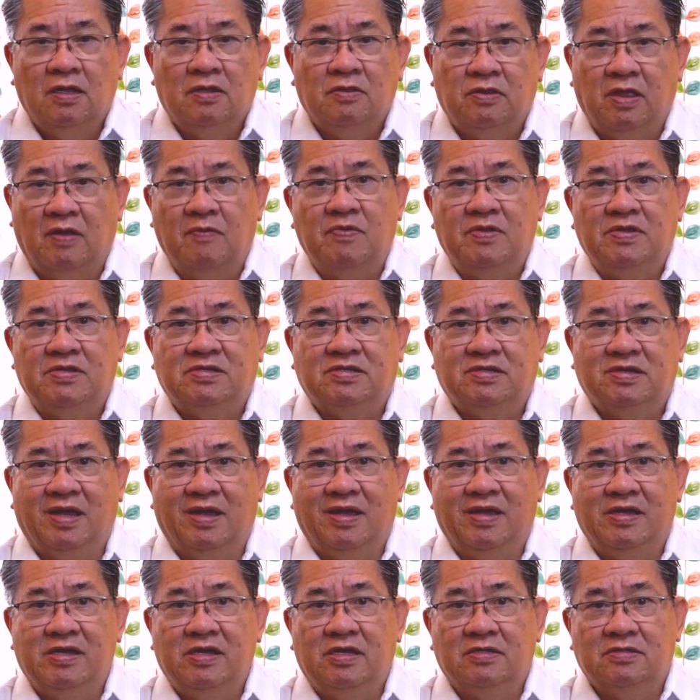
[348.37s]
David,
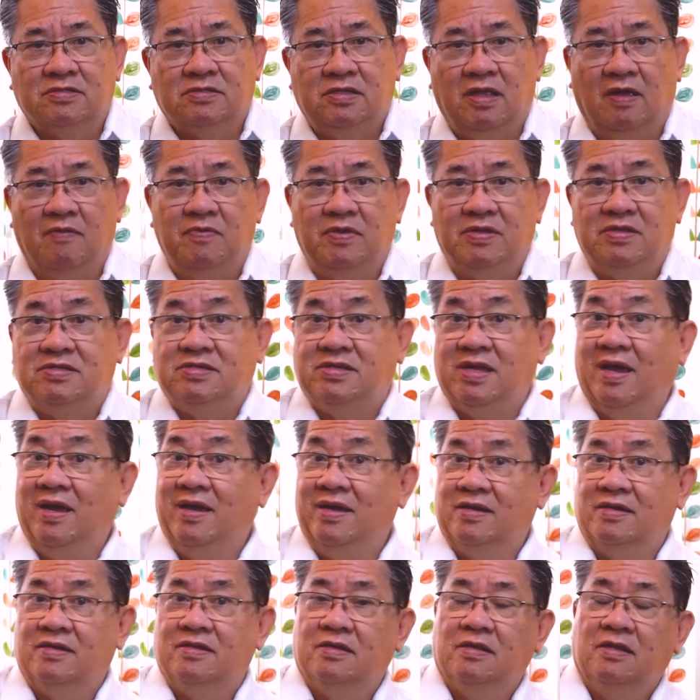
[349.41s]
say, David
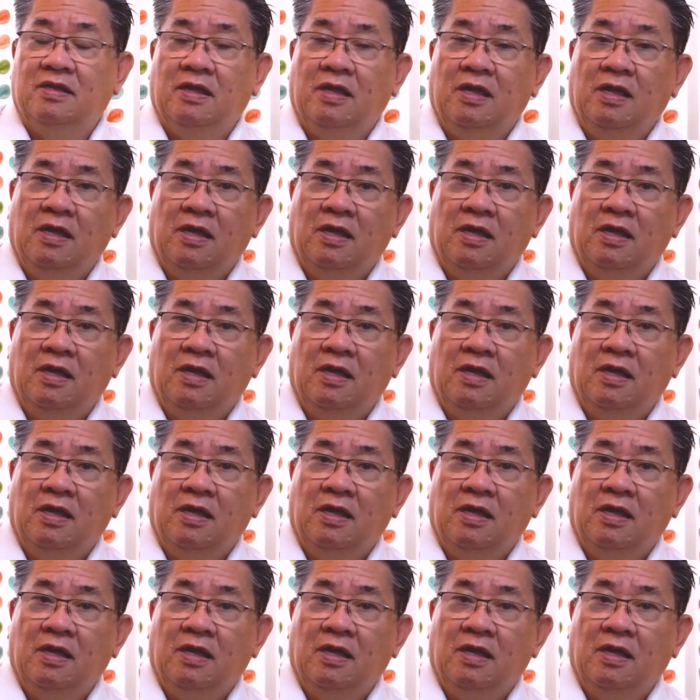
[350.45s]
said,